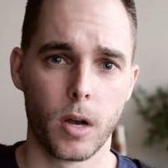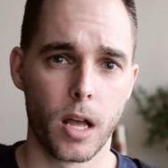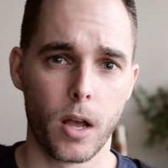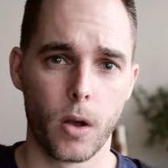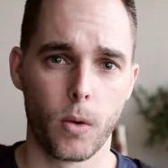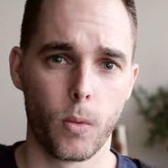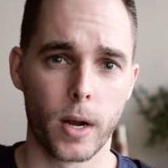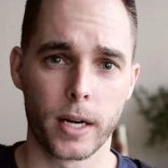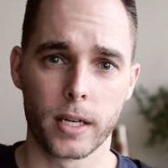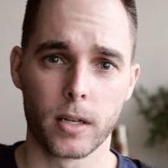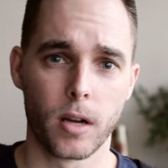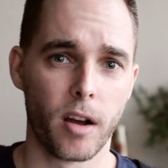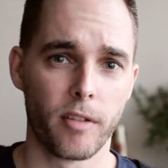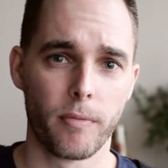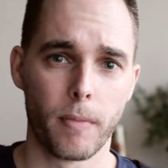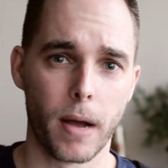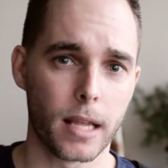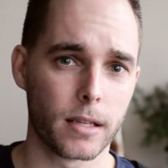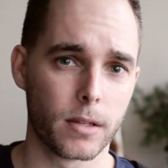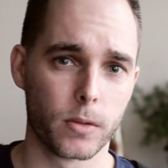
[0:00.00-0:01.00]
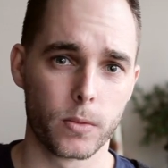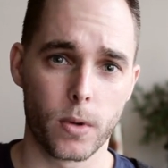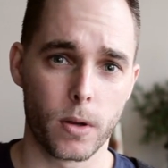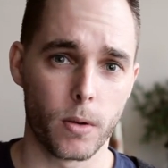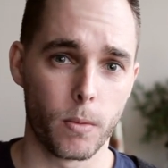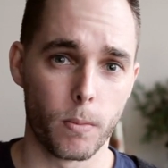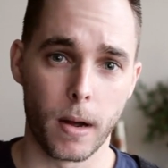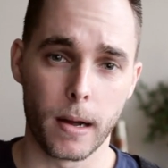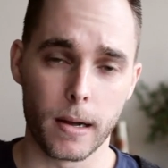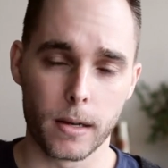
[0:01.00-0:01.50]

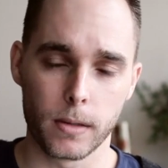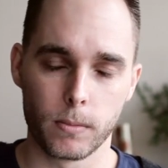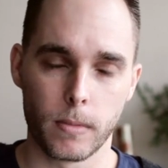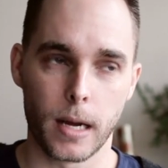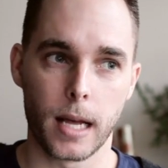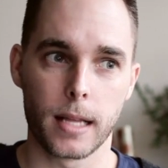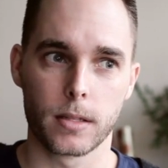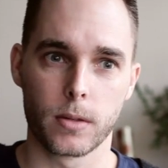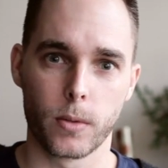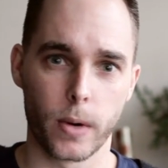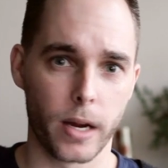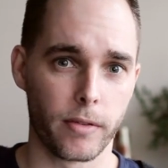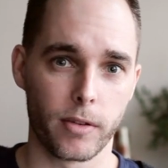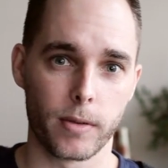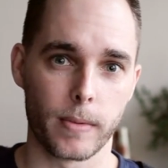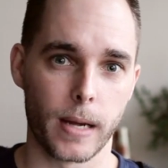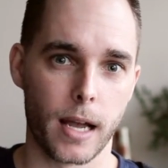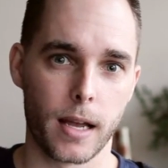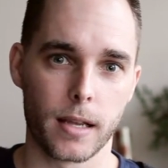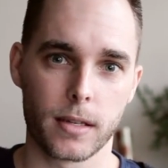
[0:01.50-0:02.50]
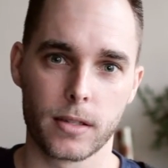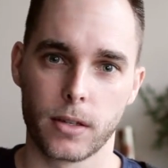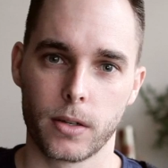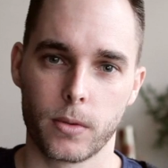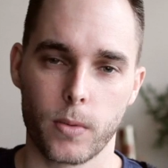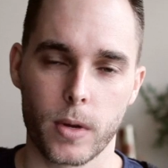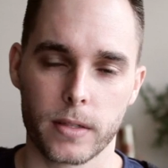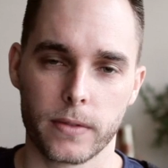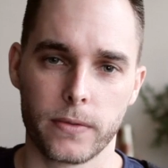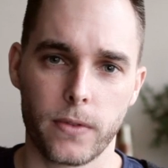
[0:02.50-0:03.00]
1.5 miles away from our house, so it
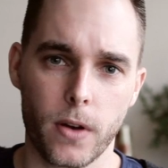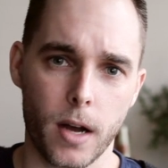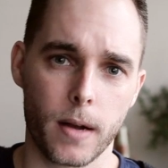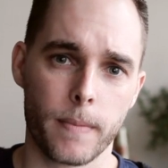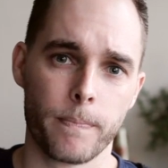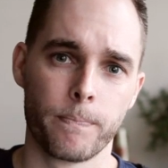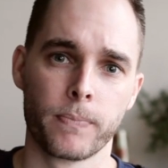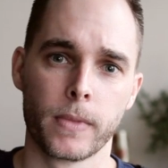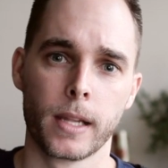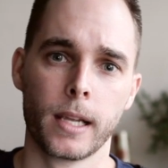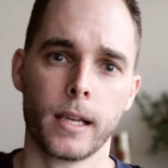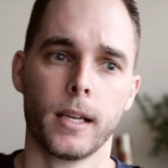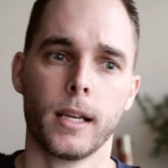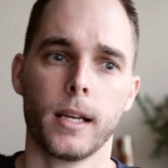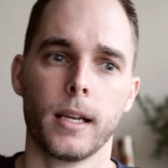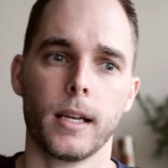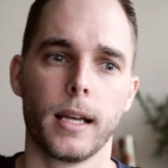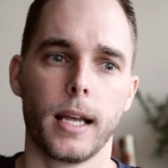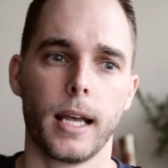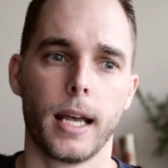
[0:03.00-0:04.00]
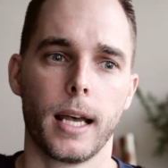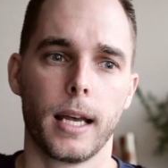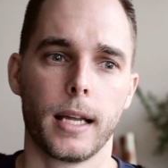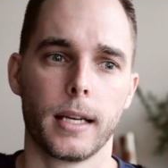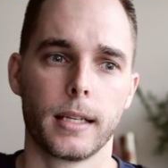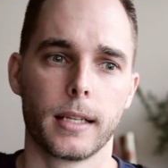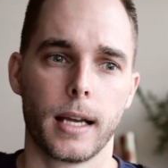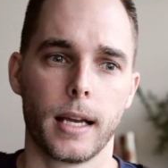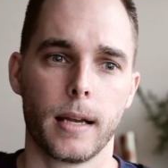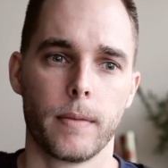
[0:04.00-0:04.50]
wasn't far. And
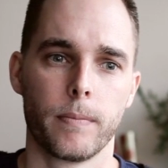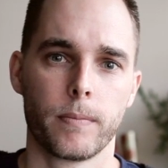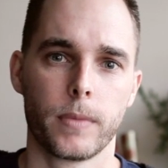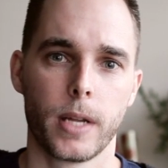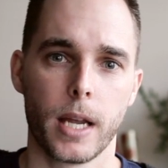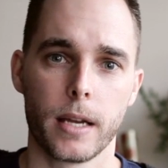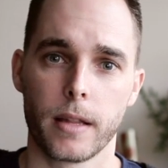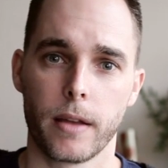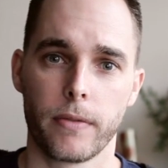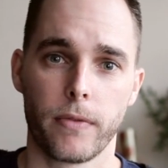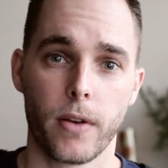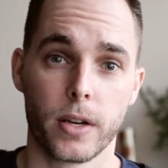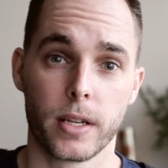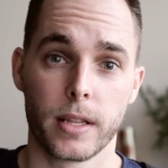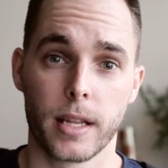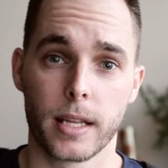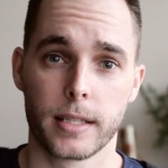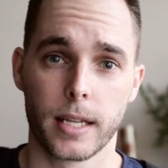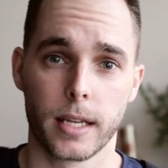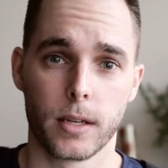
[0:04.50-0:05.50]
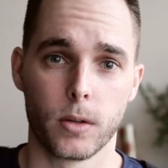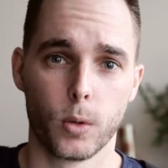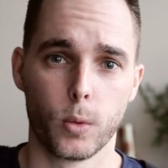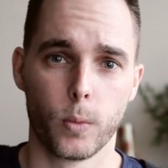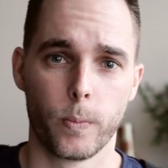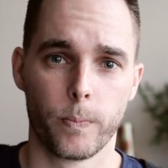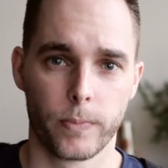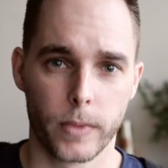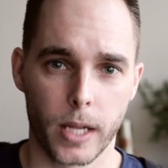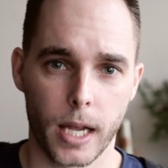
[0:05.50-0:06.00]
they phoned and they said,
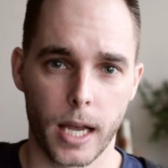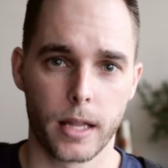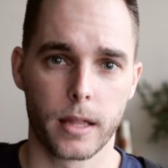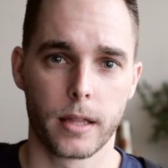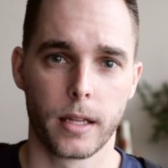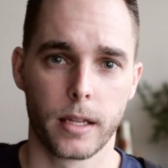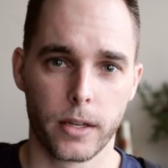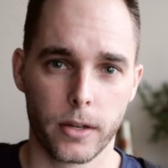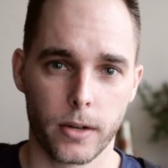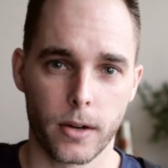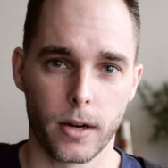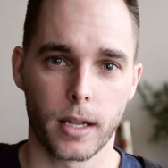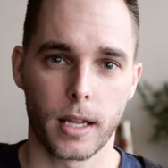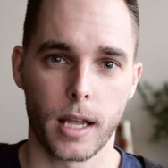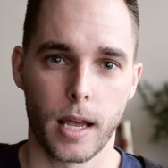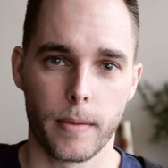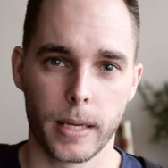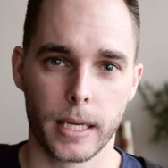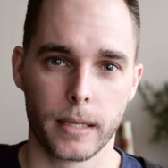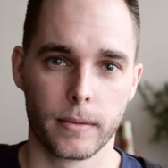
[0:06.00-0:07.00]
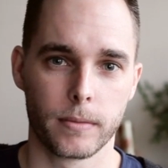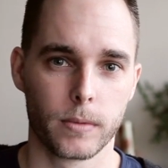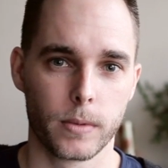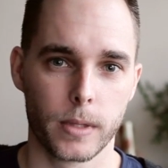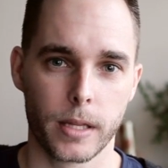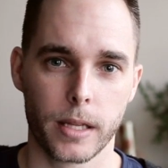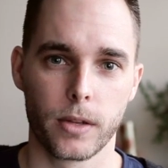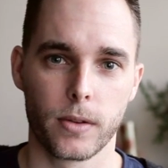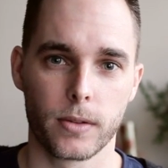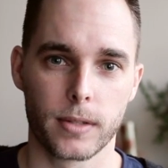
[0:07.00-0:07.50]
oh, I think you got to come in. You
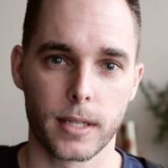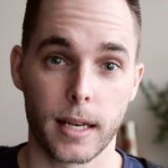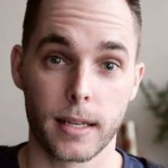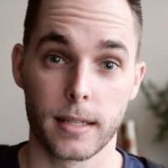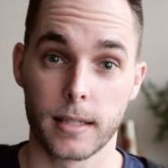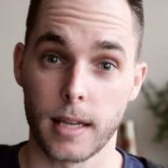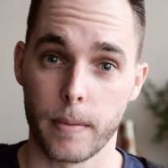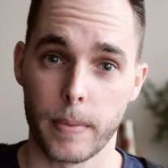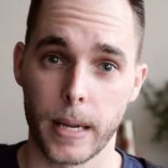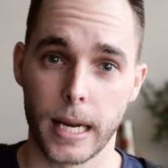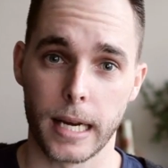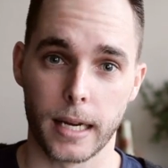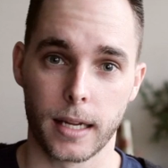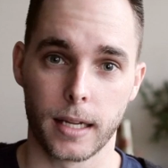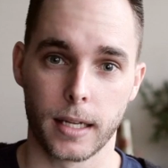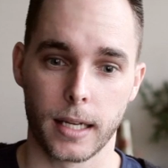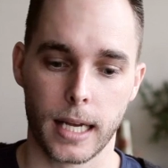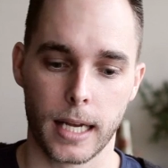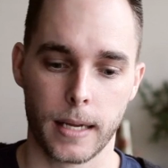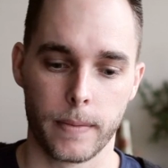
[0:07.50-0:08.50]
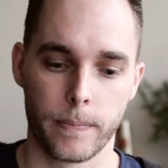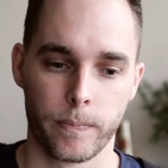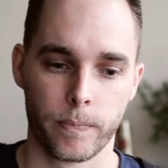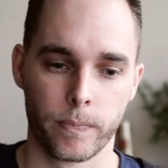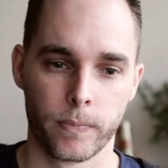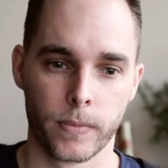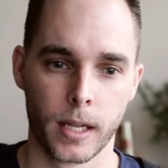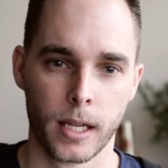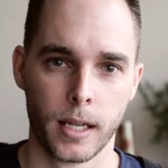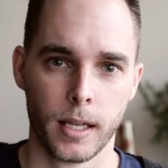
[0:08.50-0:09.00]
think your son's diabetic.
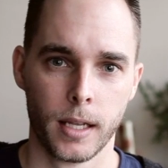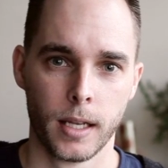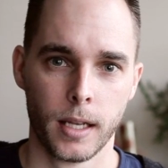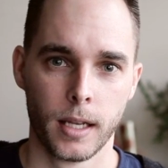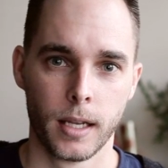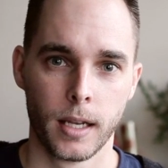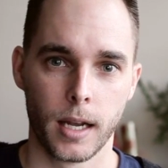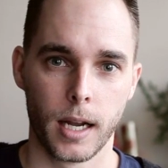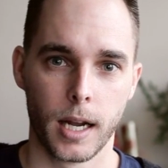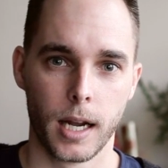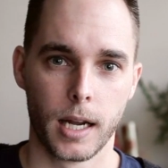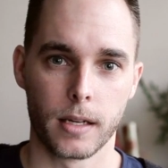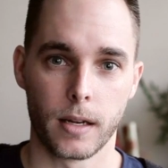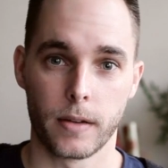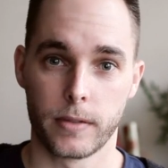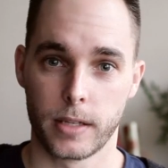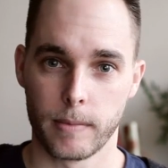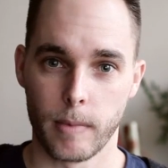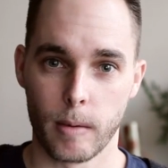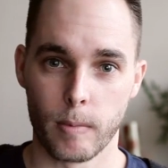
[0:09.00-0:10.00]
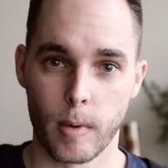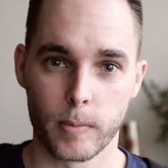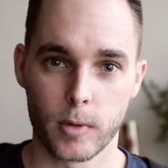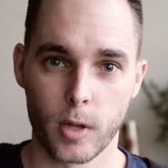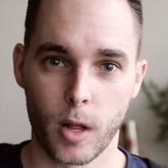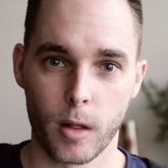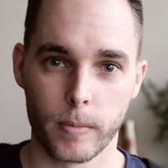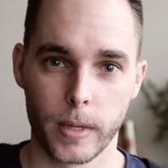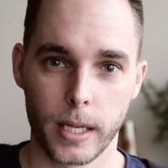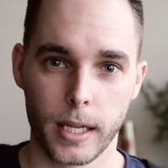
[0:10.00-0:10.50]
And obviously my mum
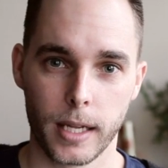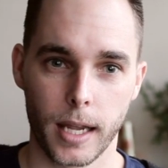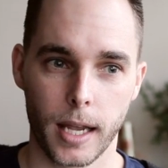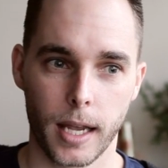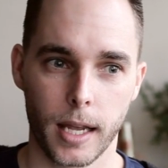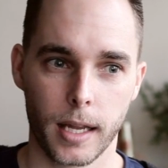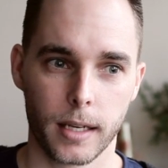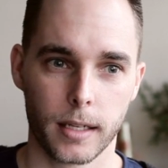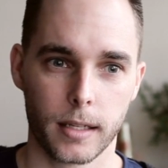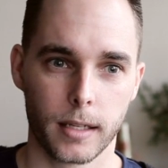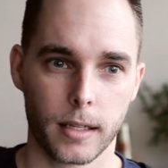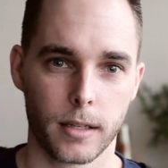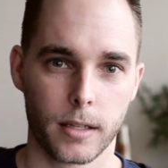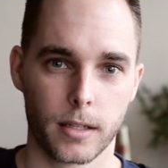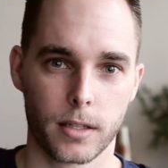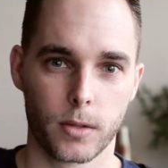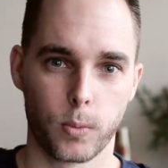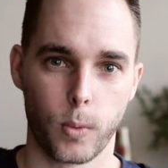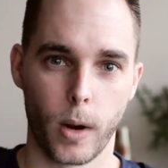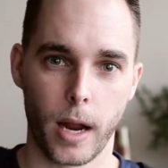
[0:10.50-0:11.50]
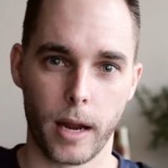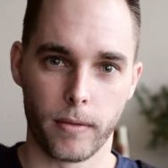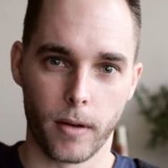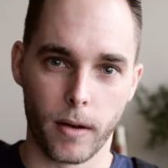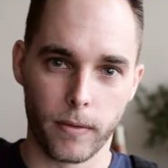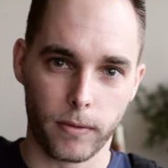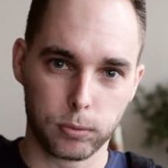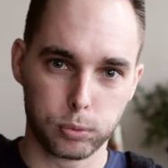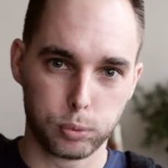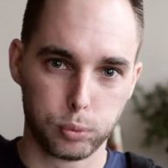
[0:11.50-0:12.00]
told me, and this wave
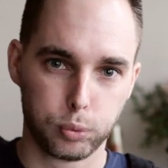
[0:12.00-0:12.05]
of